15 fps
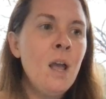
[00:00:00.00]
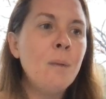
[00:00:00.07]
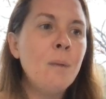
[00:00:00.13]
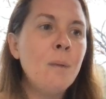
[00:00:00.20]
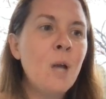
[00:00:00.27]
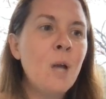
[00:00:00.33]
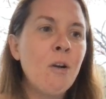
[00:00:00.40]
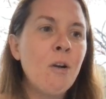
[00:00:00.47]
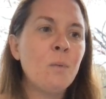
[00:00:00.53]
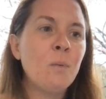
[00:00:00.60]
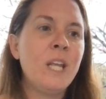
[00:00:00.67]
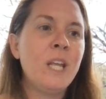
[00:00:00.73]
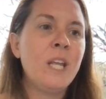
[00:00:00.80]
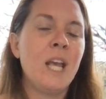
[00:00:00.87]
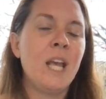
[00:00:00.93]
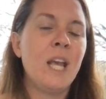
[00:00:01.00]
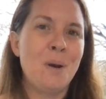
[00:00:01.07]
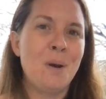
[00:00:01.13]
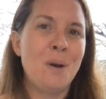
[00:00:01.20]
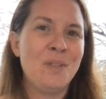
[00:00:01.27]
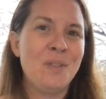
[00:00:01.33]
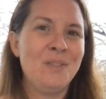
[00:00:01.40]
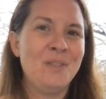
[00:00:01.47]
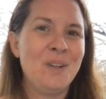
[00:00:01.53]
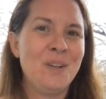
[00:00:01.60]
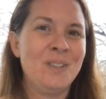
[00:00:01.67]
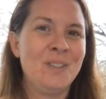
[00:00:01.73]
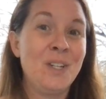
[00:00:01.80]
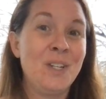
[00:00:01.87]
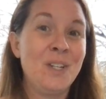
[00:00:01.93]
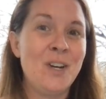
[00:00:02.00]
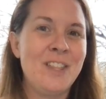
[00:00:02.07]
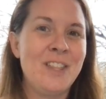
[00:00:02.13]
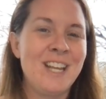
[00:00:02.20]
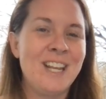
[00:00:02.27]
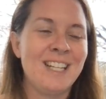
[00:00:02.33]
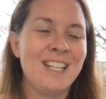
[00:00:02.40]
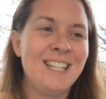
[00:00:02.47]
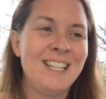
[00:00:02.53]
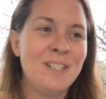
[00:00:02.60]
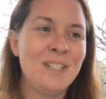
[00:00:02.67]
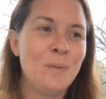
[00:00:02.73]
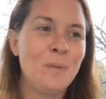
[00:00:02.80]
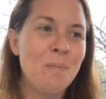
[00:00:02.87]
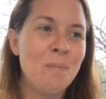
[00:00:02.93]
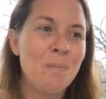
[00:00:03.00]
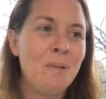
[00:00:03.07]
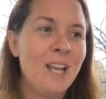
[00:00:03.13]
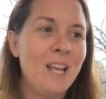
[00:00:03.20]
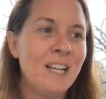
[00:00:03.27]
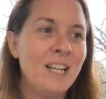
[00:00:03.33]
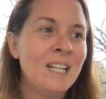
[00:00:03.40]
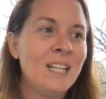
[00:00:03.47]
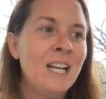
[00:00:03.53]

So how can we get both of those good things into one plant?